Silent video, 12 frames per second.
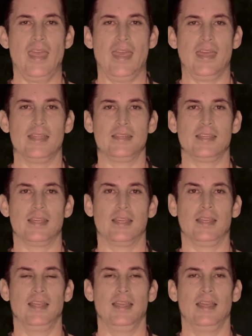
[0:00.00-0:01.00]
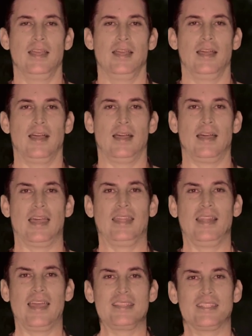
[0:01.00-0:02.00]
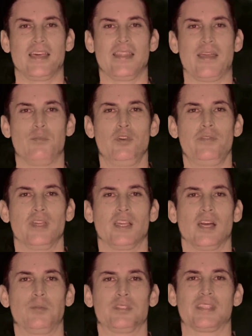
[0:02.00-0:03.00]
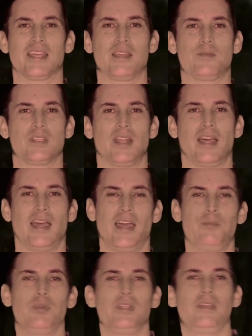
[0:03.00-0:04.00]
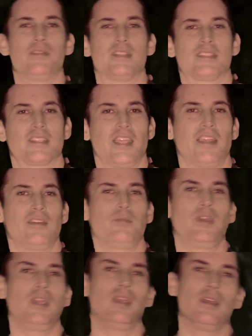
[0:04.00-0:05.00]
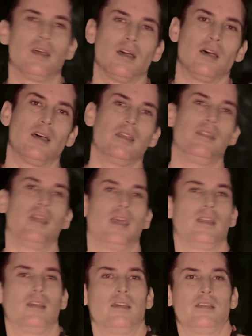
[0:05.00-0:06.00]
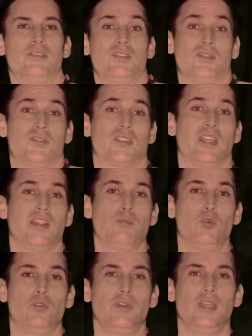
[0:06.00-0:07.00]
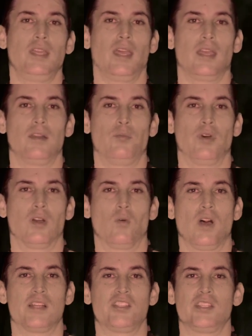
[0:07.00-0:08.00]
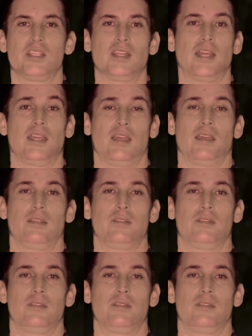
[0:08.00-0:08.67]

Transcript: and uh, I, I, saw that movie a couple times, and I, I believe it scared me, and uh, that uh, it's just a scary movie, and upon watching it, I,